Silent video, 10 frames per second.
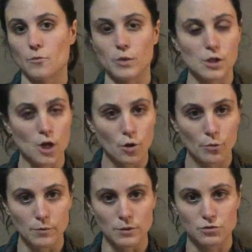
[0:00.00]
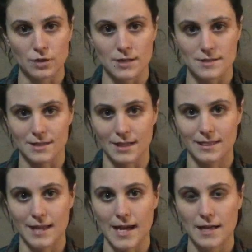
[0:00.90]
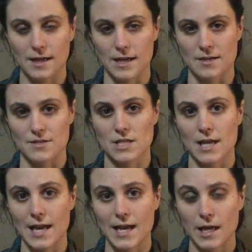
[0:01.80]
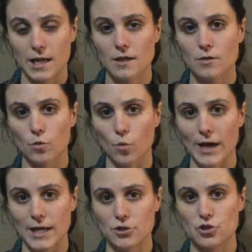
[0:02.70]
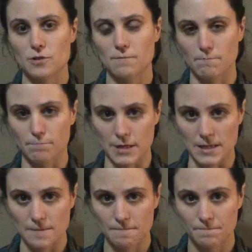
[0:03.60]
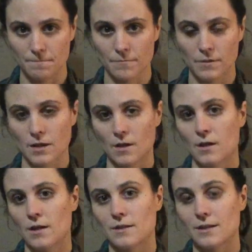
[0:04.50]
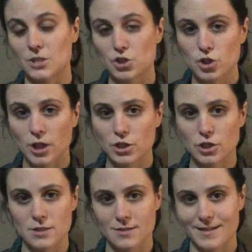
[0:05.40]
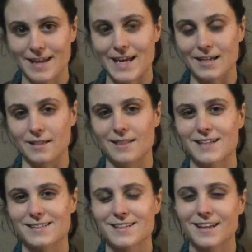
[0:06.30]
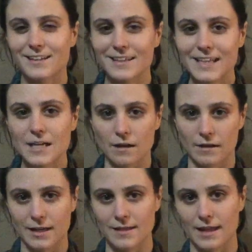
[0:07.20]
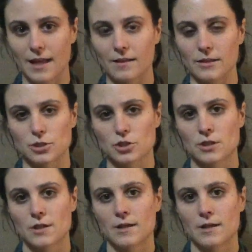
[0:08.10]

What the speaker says: We know we would translate that as A wedge B. The disjunction is negated. That's clear in English.